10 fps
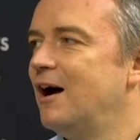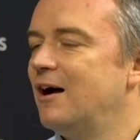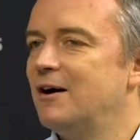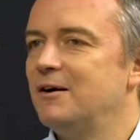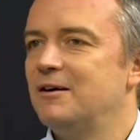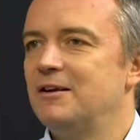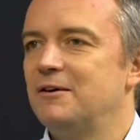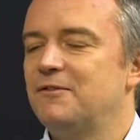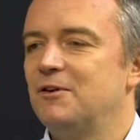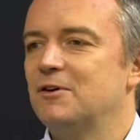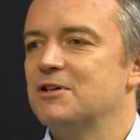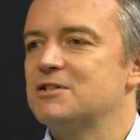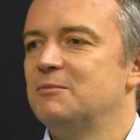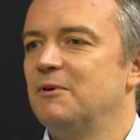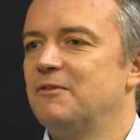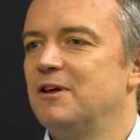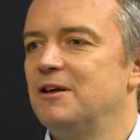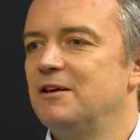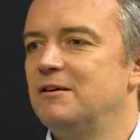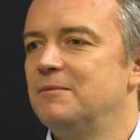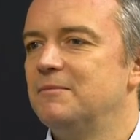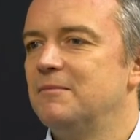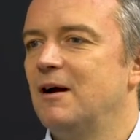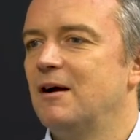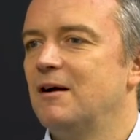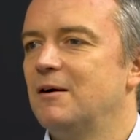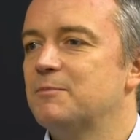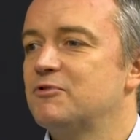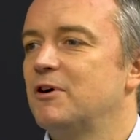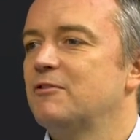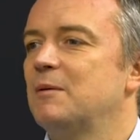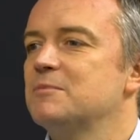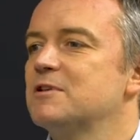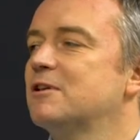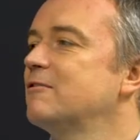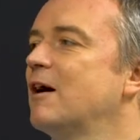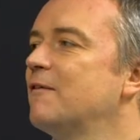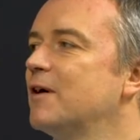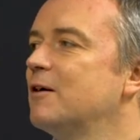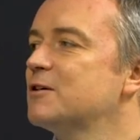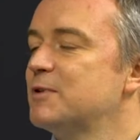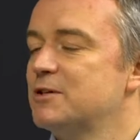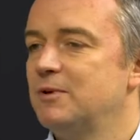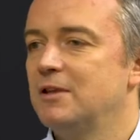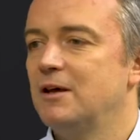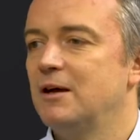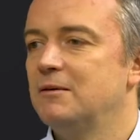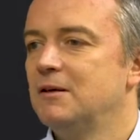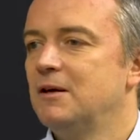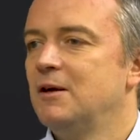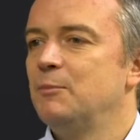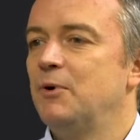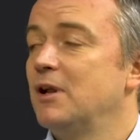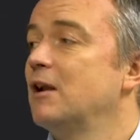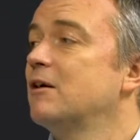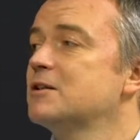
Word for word: You know, if you look at some of the programs that are out there, especially when they're putting a lot